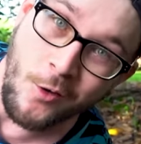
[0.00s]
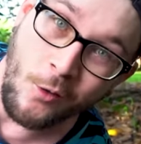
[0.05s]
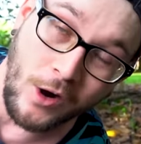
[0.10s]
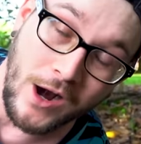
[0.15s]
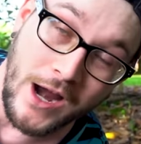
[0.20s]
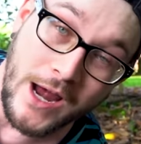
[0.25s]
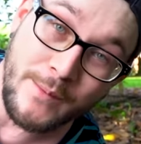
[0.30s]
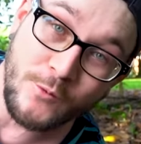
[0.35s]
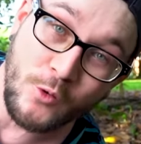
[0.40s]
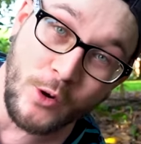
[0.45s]
or
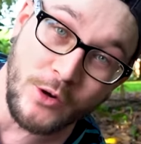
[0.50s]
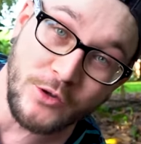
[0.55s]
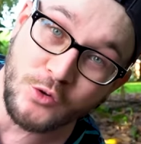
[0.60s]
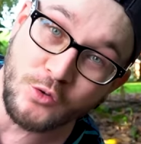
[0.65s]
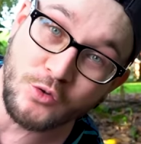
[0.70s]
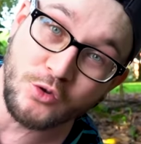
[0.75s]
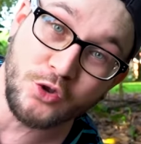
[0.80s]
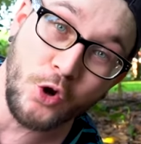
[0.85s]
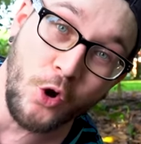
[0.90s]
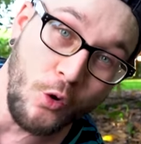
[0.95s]
I am going
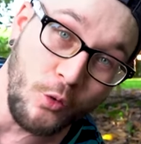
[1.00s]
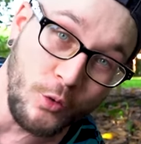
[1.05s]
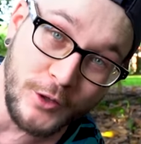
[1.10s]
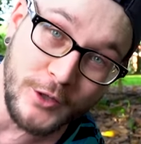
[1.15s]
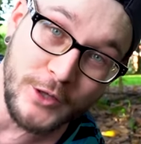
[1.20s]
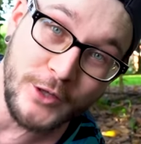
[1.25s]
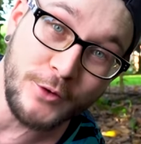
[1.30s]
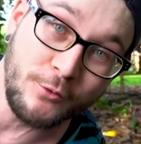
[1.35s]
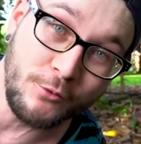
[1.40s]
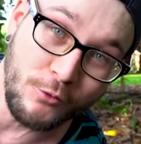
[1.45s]
to
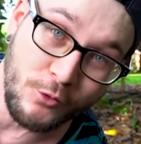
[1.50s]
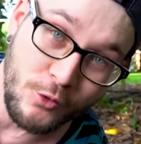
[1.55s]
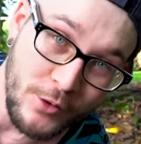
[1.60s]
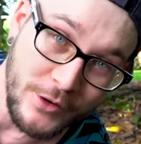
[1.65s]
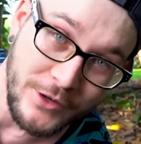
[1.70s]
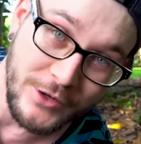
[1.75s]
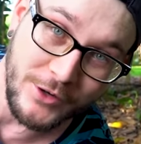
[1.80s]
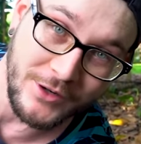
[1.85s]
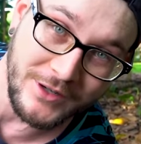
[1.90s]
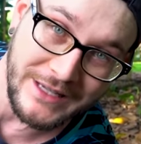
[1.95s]
totally
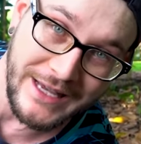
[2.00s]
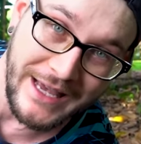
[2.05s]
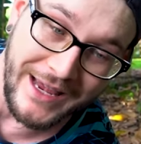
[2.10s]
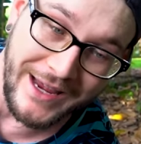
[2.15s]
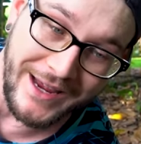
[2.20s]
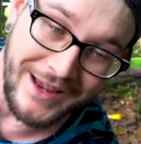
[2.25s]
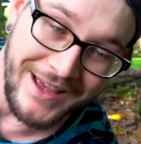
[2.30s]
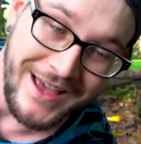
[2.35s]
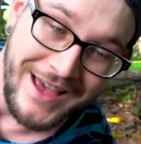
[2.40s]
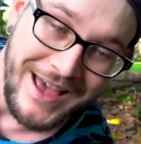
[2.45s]
ruin your
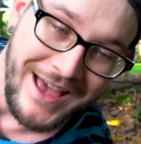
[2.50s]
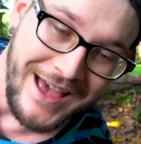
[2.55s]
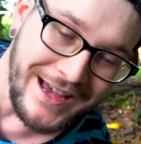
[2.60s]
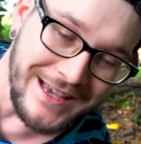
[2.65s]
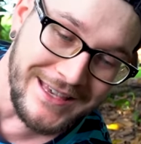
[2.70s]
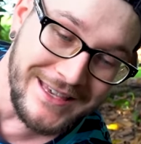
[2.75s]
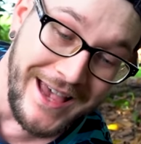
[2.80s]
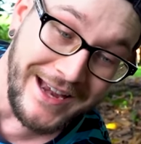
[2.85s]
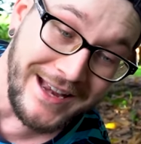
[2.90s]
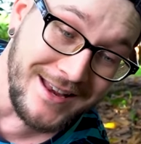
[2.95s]
day.
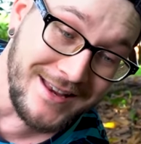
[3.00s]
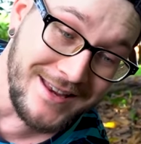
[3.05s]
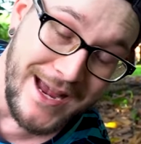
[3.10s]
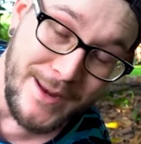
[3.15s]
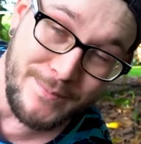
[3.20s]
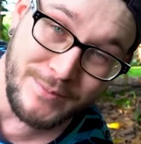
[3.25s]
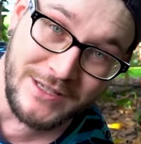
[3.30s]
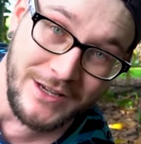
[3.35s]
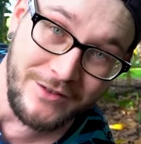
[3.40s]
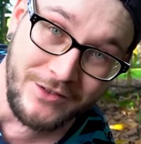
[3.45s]
Again, in
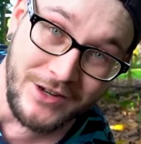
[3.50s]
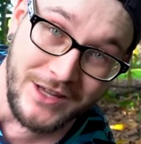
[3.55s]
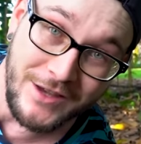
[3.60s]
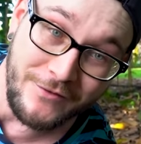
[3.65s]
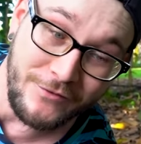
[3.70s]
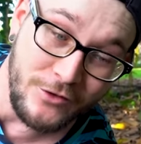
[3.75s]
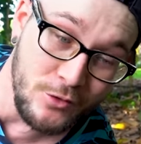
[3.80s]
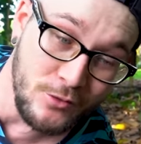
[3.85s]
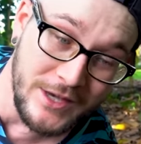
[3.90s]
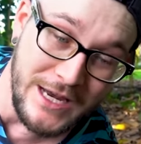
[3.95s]
captivity,
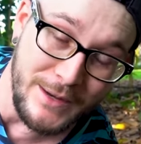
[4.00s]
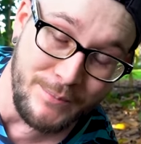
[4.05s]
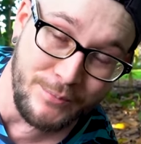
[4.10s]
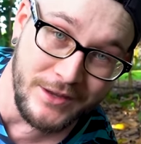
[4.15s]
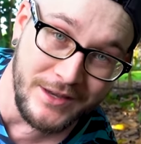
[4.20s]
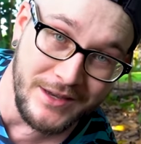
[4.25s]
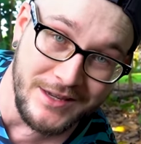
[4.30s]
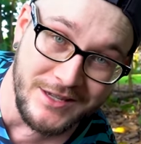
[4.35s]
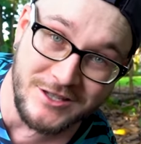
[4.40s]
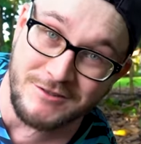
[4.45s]
if you keep
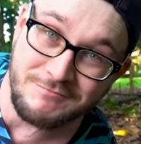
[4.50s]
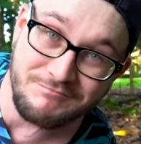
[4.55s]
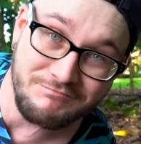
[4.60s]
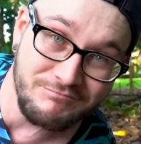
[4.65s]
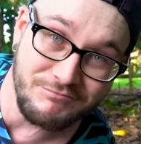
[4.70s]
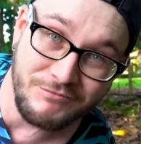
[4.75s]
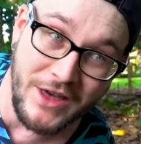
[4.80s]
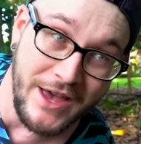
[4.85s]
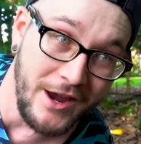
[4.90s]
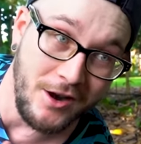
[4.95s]
these,
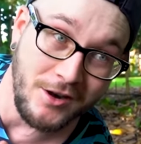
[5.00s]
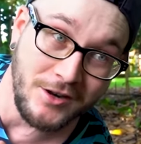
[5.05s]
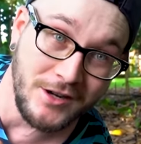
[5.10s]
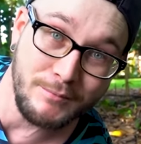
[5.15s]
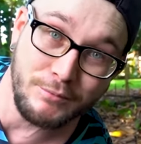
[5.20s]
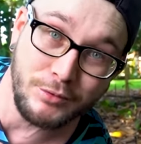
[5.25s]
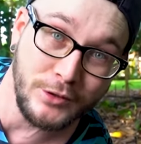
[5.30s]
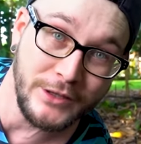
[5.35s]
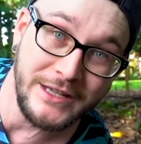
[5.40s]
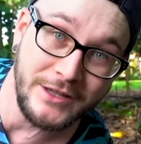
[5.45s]
they are
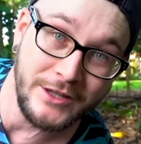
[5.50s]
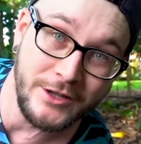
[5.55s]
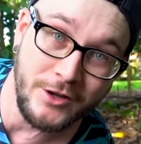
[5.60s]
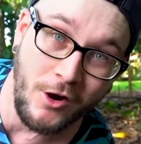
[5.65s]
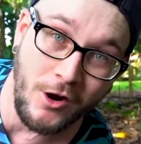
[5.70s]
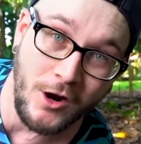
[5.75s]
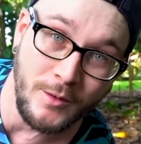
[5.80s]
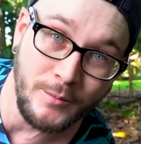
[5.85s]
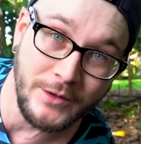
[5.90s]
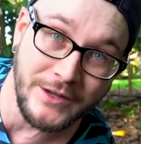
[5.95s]
completely
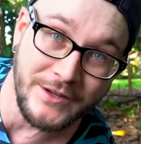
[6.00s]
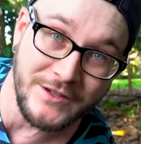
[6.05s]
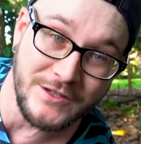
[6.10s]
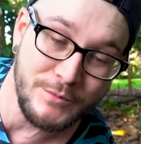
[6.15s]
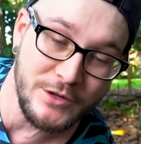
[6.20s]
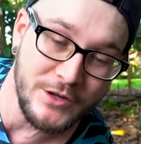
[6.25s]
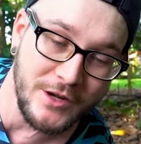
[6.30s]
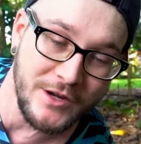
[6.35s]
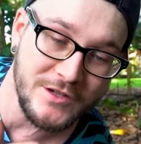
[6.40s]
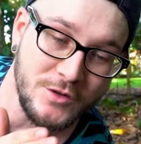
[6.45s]
harmless
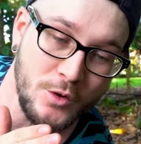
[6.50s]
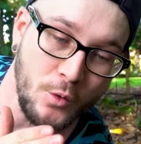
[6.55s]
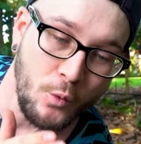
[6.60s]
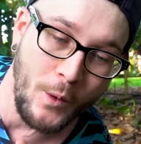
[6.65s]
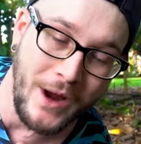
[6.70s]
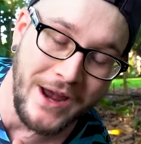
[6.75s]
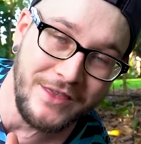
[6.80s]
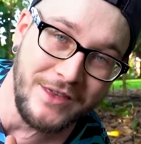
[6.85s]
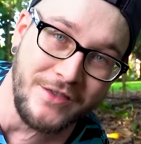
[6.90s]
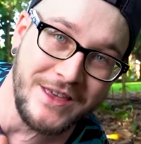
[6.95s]
because the
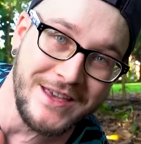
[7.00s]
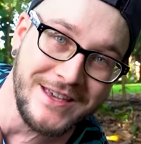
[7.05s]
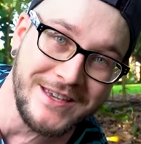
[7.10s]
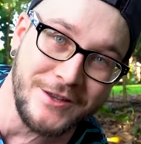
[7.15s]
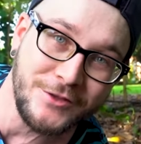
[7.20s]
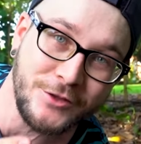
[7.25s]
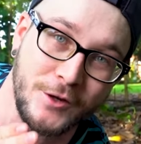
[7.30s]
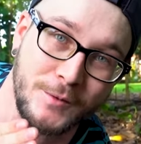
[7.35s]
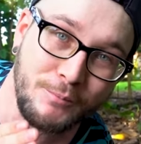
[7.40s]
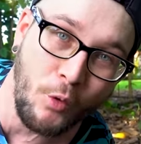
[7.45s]
way that they
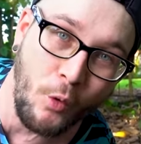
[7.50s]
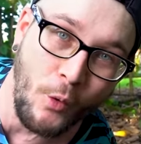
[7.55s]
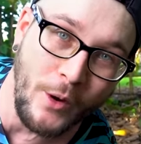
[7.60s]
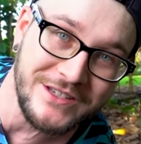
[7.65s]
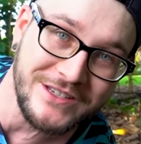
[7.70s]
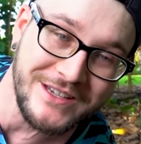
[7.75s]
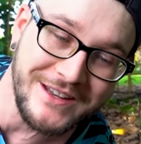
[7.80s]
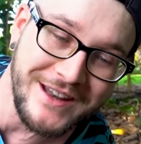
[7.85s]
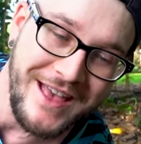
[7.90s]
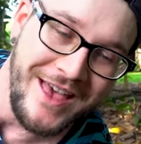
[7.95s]
get their
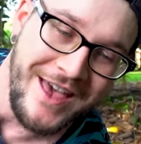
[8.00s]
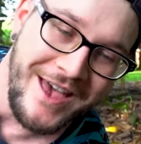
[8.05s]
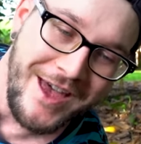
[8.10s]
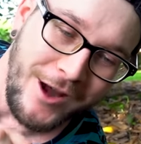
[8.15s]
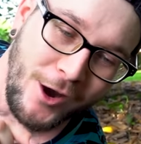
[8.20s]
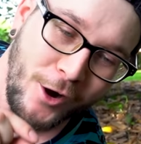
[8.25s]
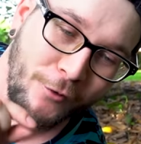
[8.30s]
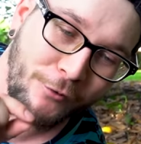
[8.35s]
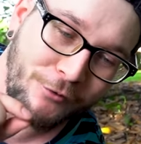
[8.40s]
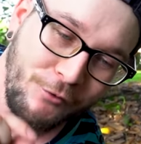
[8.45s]
poison
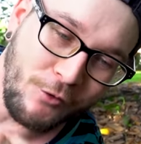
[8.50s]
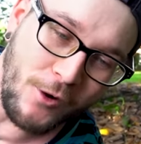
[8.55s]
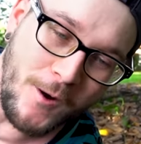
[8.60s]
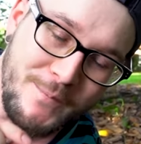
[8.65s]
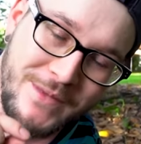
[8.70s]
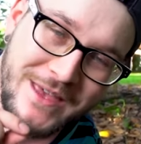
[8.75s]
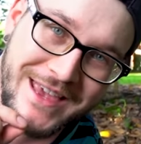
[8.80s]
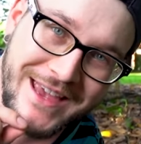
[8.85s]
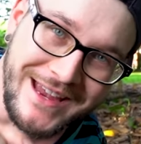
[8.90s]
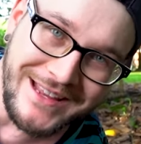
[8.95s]
are
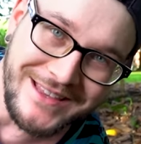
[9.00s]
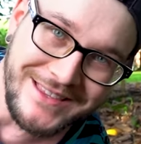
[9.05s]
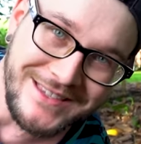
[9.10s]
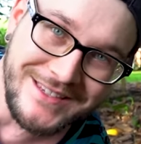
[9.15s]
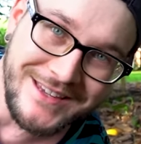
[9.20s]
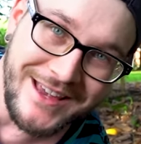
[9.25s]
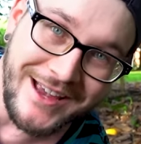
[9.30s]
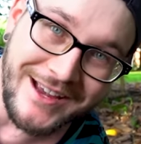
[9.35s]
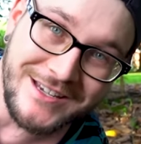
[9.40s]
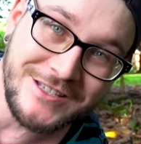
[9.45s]
from the
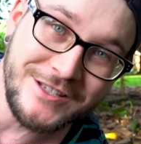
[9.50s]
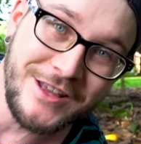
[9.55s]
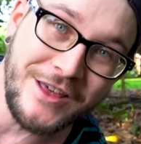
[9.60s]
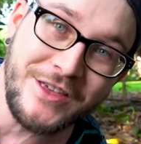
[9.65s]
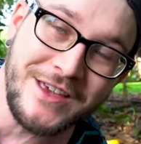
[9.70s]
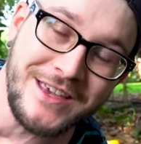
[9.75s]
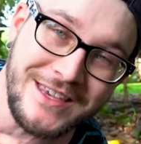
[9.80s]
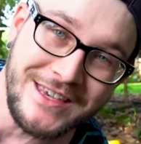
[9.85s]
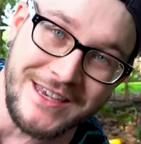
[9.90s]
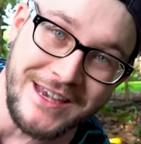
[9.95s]
insects that
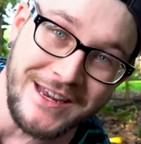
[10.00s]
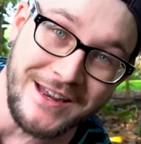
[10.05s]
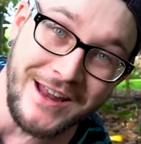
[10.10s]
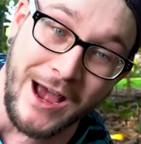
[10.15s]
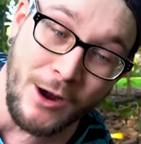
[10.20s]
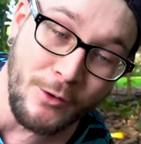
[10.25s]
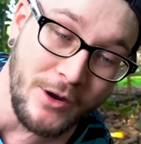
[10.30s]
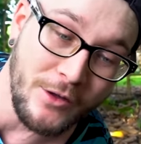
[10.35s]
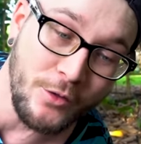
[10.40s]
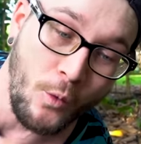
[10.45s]
they eat
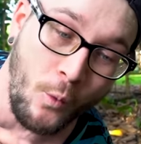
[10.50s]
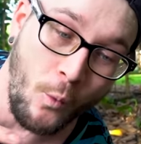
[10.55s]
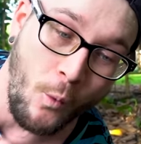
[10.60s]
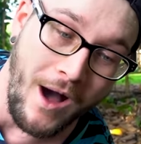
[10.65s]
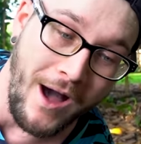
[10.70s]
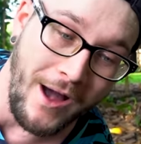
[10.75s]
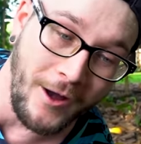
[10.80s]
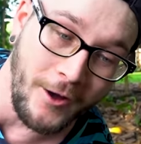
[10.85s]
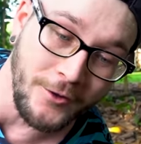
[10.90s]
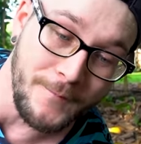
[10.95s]
out in the
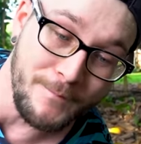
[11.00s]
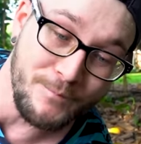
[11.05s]
wild.